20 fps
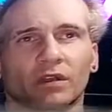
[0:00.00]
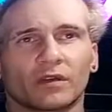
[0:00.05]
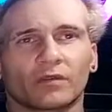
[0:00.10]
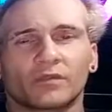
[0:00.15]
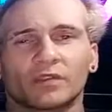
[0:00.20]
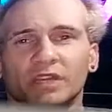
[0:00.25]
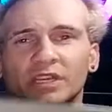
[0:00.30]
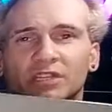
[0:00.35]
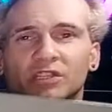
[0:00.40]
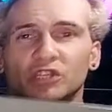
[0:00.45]
of
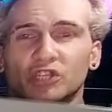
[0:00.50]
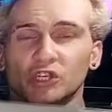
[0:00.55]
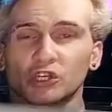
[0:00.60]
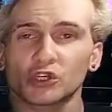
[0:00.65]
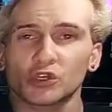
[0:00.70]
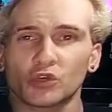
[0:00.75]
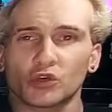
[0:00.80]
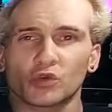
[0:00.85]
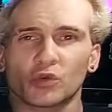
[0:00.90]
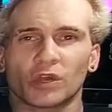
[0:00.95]
the
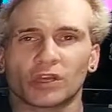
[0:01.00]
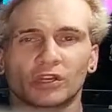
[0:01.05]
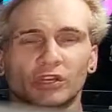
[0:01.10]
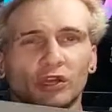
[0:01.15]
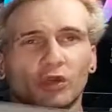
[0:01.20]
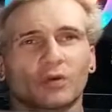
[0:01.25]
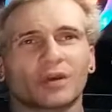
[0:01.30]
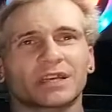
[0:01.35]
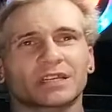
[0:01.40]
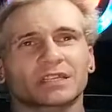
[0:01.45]
two
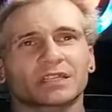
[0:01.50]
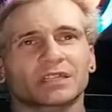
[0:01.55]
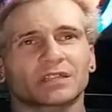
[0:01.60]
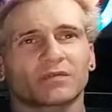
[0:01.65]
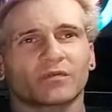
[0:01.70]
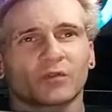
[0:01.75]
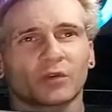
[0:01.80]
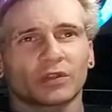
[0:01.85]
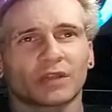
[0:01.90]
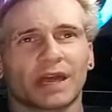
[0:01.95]
newest
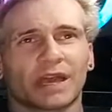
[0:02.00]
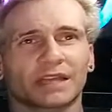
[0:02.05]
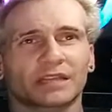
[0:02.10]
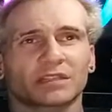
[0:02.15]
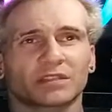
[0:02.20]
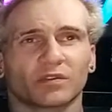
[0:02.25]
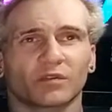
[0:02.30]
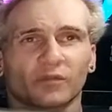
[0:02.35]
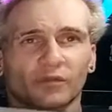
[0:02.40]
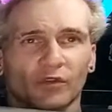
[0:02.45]
full
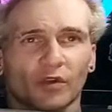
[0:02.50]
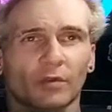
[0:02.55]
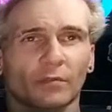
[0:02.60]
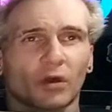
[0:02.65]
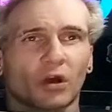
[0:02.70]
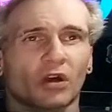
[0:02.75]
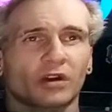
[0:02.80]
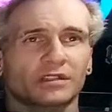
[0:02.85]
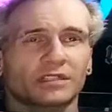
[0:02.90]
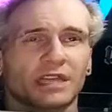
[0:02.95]
lengths from
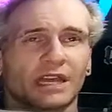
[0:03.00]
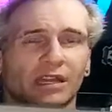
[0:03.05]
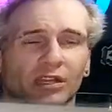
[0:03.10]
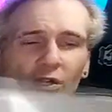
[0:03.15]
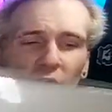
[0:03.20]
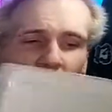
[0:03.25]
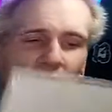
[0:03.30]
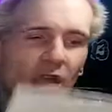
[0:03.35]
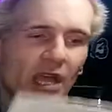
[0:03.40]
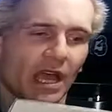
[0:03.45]

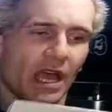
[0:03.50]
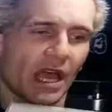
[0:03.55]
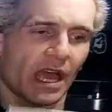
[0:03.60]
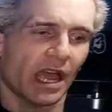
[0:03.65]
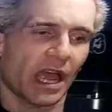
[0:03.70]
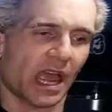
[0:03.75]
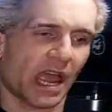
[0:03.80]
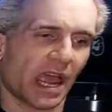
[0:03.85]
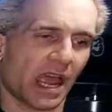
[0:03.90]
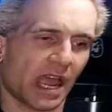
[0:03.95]
Autechre.
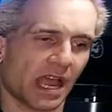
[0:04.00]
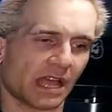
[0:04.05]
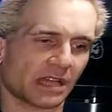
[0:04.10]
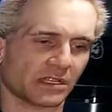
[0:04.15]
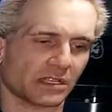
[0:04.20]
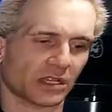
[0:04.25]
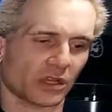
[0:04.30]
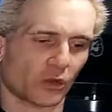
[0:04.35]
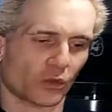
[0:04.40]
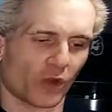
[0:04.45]

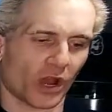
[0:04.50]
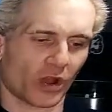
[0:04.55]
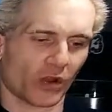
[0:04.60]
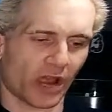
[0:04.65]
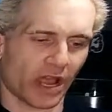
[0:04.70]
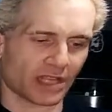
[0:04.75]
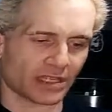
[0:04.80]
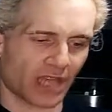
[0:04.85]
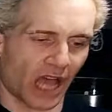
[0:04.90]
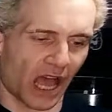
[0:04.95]
And
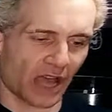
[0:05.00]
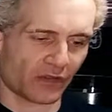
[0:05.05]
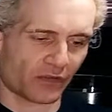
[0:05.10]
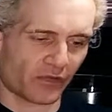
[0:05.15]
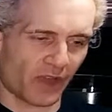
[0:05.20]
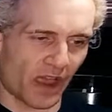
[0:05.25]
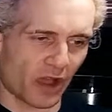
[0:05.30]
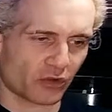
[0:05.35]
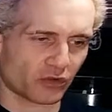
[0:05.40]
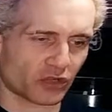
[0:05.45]
whereas I
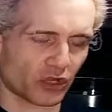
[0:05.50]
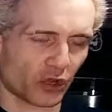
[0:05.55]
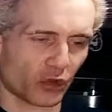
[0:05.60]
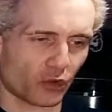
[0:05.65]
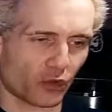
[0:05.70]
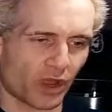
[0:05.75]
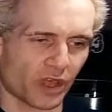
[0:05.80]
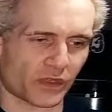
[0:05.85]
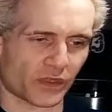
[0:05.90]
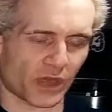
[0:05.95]
found
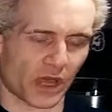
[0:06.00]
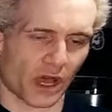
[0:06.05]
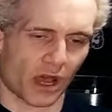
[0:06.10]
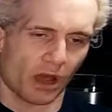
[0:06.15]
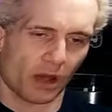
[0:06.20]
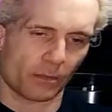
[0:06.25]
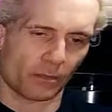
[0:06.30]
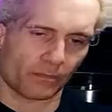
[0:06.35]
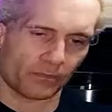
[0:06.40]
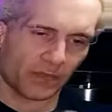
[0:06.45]
with
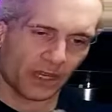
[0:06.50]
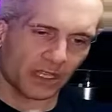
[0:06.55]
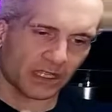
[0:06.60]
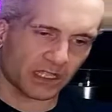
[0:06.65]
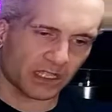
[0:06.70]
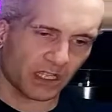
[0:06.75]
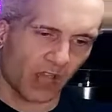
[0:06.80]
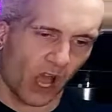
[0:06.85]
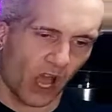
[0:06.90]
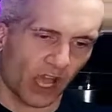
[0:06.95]

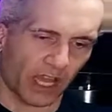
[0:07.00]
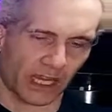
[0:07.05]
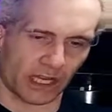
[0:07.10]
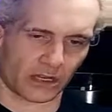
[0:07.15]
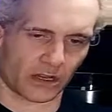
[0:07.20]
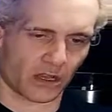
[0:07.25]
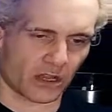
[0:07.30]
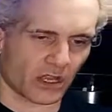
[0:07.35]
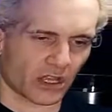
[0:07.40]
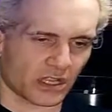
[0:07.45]
Sign
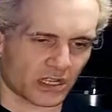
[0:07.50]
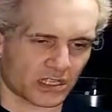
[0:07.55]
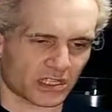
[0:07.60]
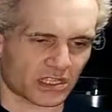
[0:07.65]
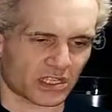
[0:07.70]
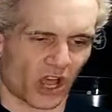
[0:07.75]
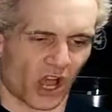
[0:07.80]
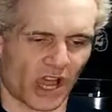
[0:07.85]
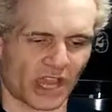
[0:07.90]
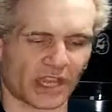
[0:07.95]

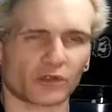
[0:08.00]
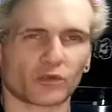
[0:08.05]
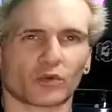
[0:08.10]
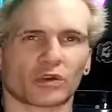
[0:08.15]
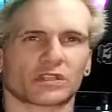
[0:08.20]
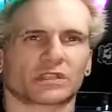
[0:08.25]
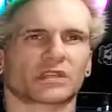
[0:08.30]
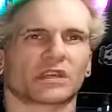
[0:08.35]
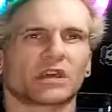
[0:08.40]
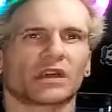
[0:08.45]

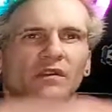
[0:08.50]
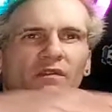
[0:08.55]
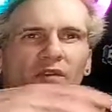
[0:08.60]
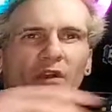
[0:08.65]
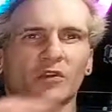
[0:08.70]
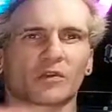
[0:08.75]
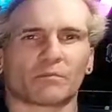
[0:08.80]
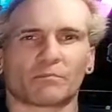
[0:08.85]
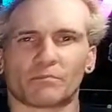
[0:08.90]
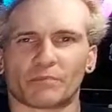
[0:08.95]
was
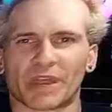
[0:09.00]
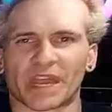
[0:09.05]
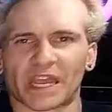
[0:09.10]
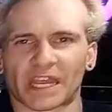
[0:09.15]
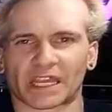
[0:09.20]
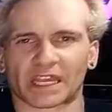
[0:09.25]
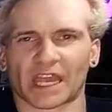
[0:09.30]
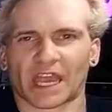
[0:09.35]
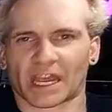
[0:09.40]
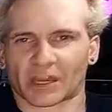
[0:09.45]
very
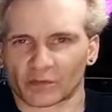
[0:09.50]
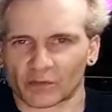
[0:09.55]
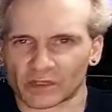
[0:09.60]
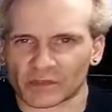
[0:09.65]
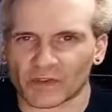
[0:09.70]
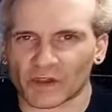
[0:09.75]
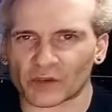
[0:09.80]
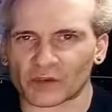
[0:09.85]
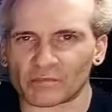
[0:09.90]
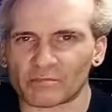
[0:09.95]
big and it was
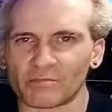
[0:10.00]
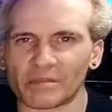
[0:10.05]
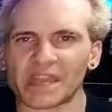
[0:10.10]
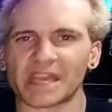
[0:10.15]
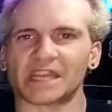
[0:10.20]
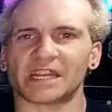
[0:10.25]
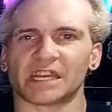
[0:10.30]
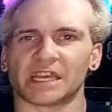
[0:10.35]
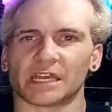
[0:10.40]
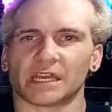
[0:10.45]
very
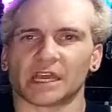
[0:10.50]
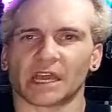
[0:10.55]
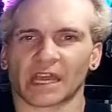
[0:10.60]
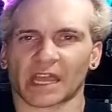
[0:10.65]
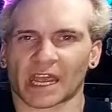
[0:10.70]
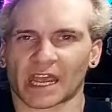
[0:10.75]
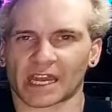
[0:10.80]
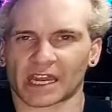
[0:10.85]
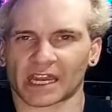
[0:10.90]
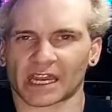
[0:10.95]
meaty.
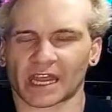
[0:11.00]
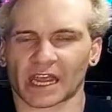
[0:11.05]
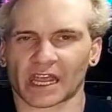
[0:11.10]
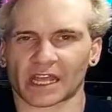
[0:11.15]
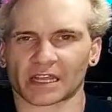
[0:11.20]
And